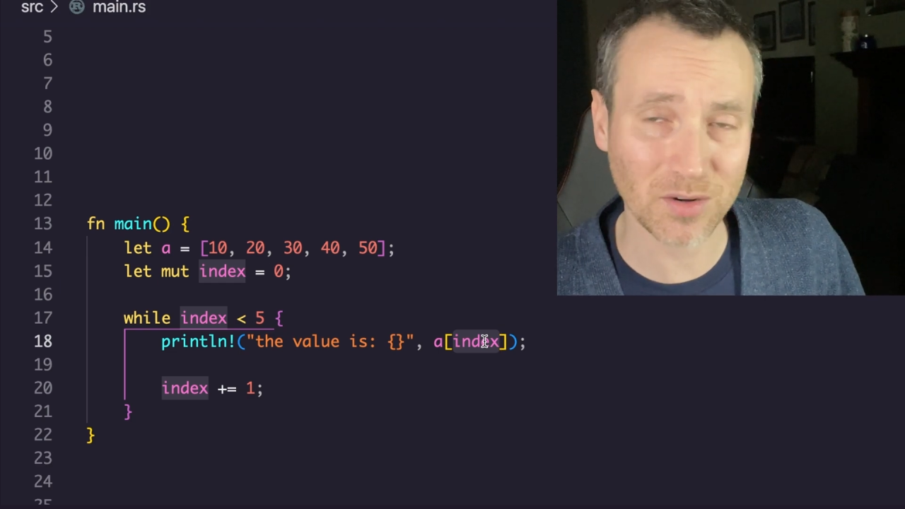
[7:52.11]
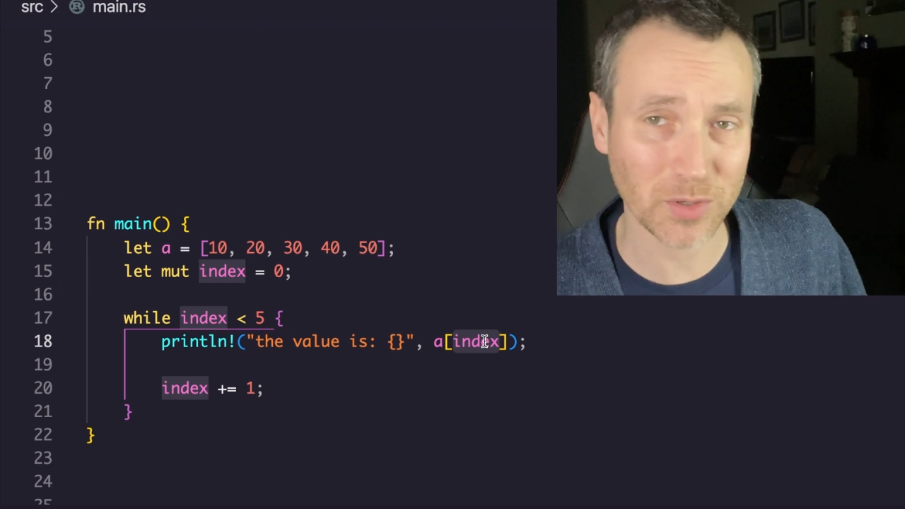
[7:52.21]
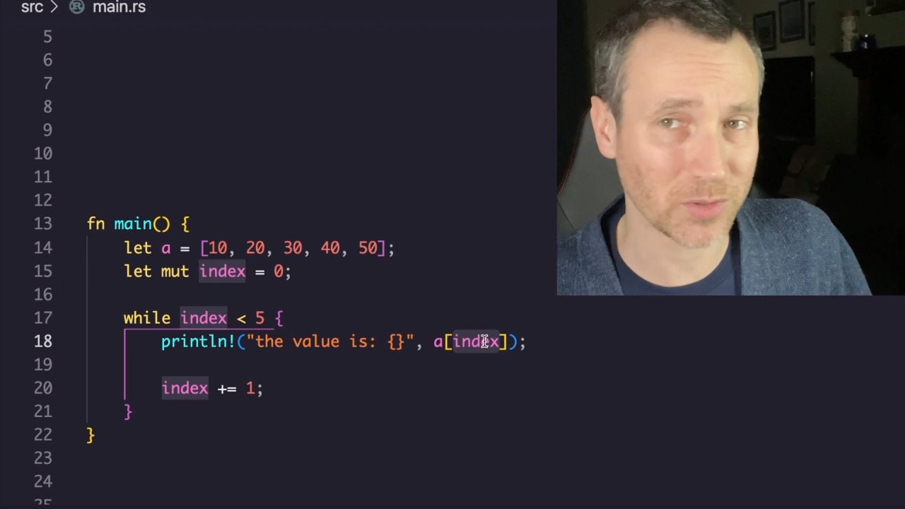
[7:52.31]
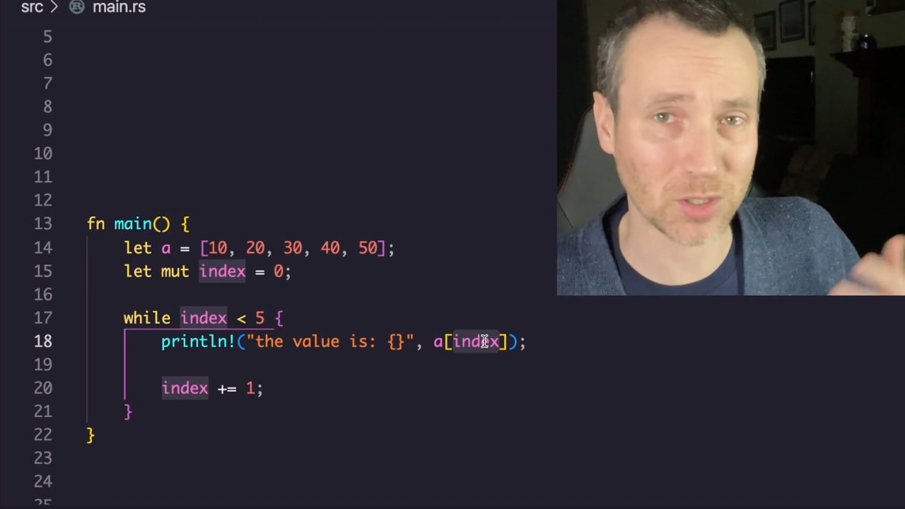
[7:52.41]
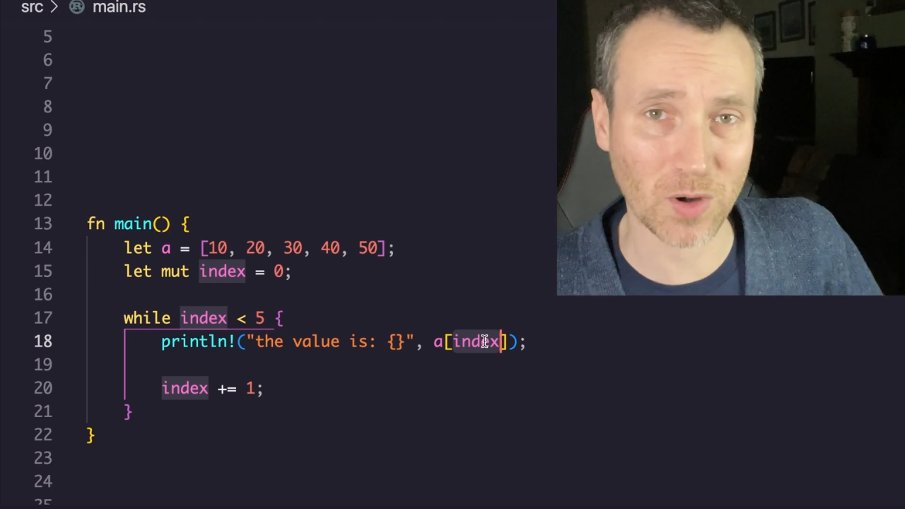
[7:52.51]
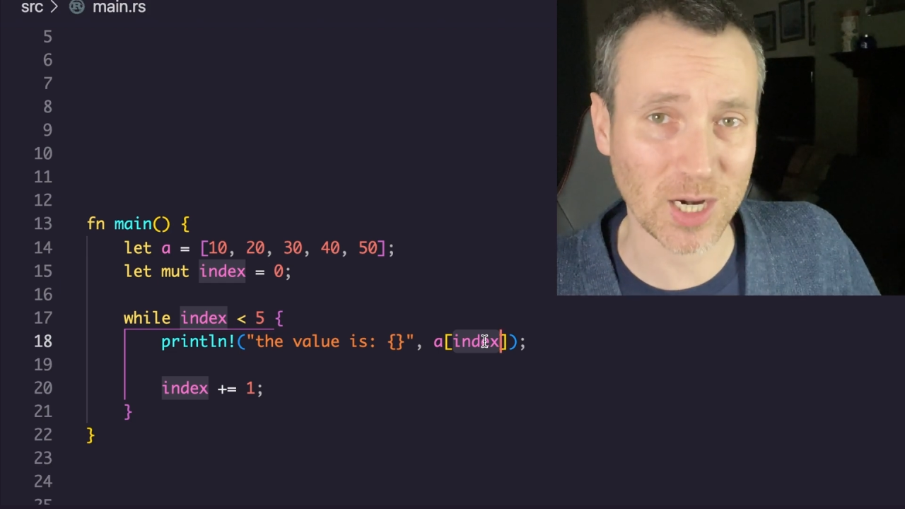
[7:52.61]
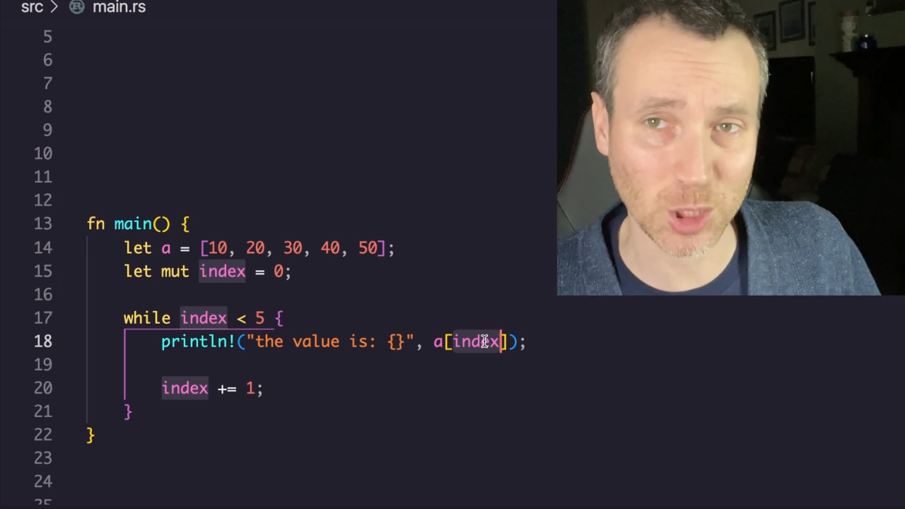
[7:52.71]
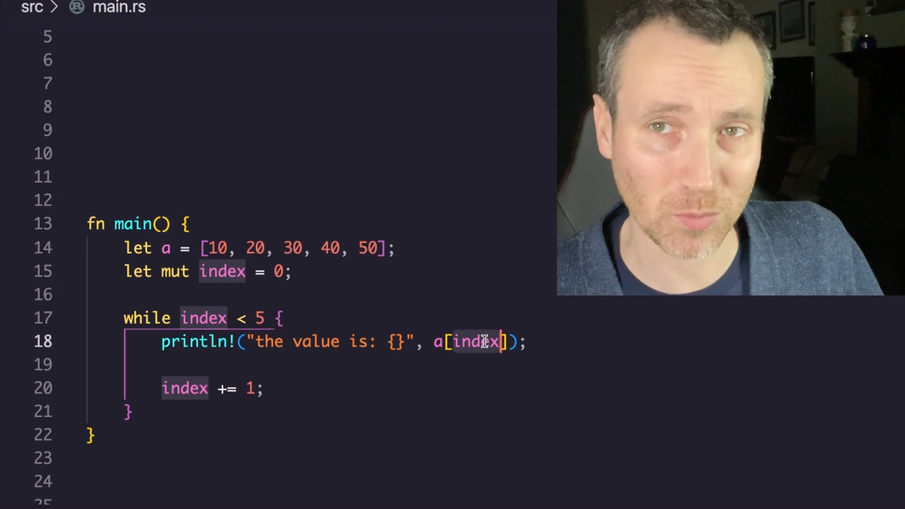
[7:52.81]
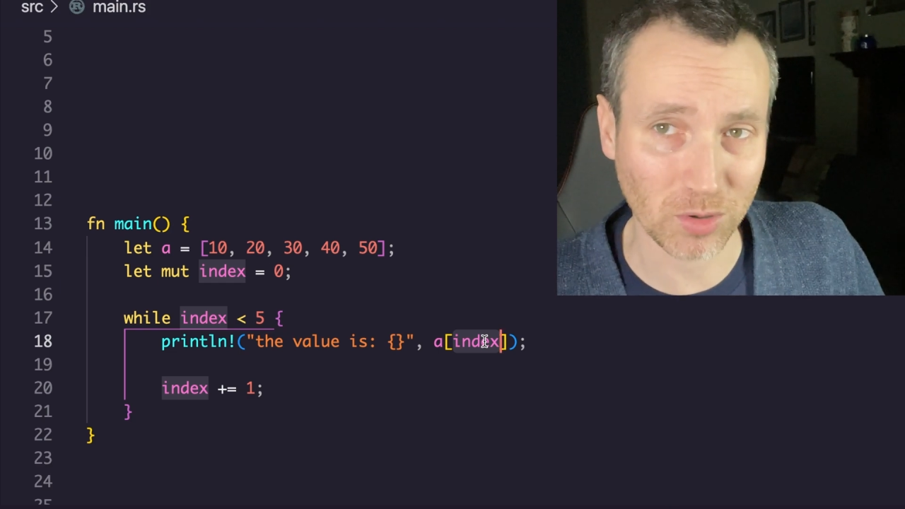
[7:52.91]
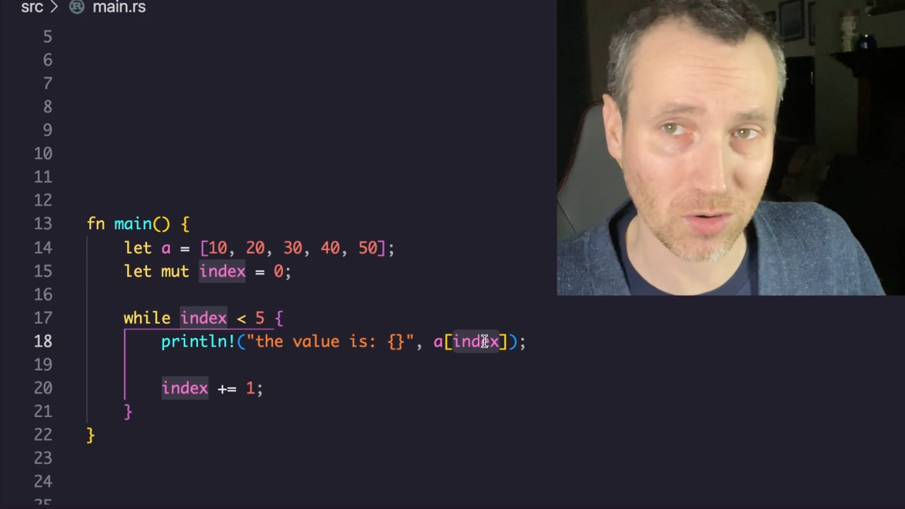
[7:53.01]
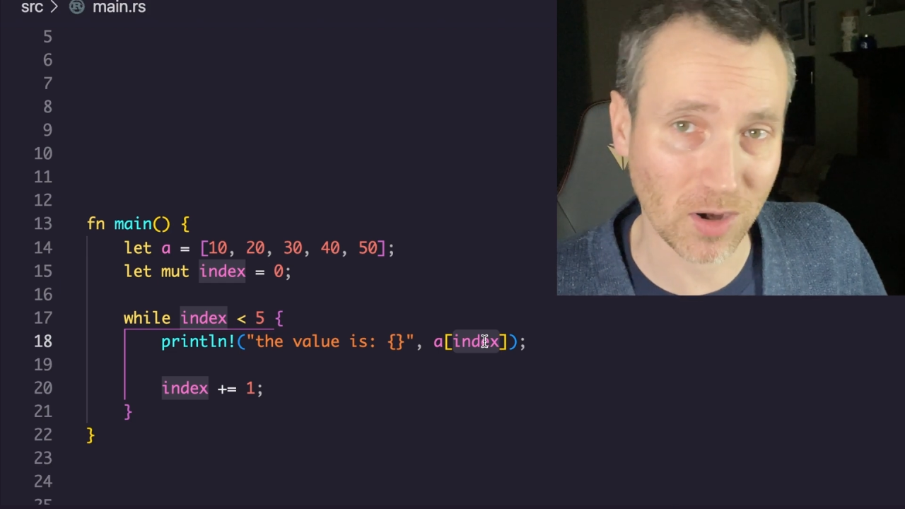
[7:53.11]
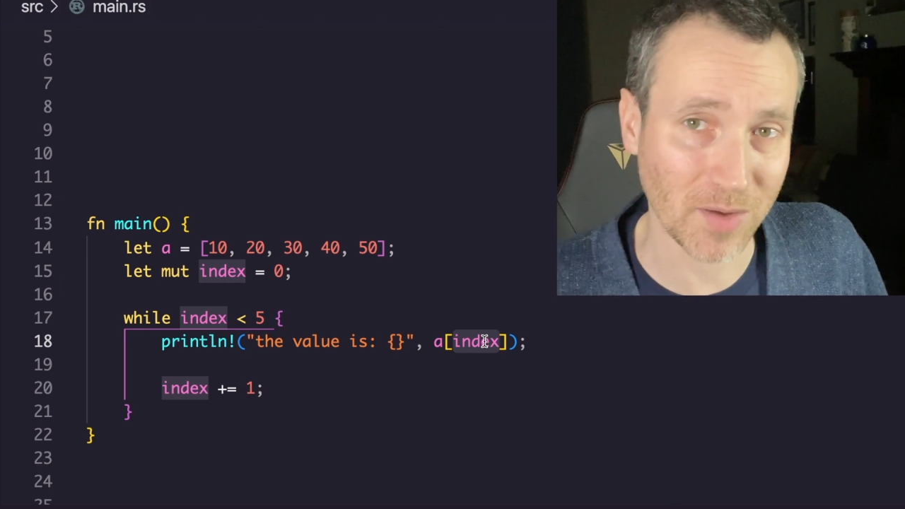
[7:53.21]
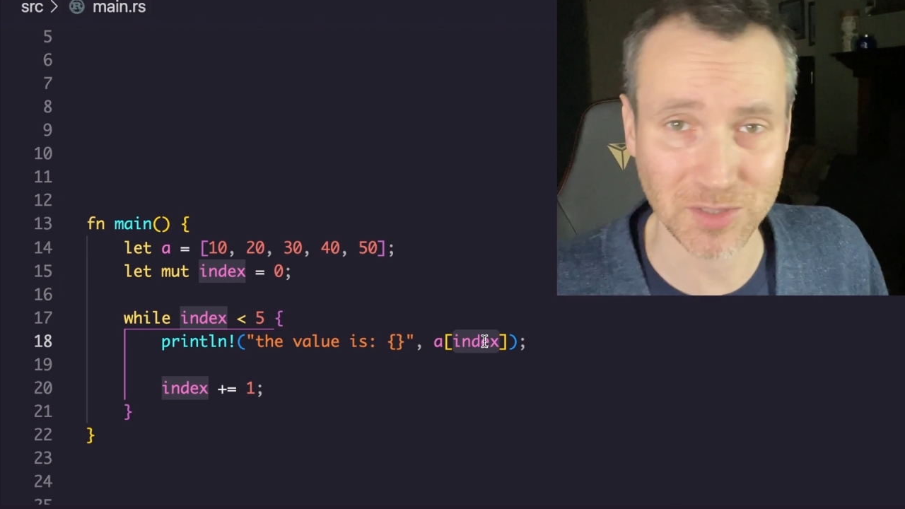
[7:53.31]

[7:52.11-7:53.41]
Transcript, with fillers: we would crash our program.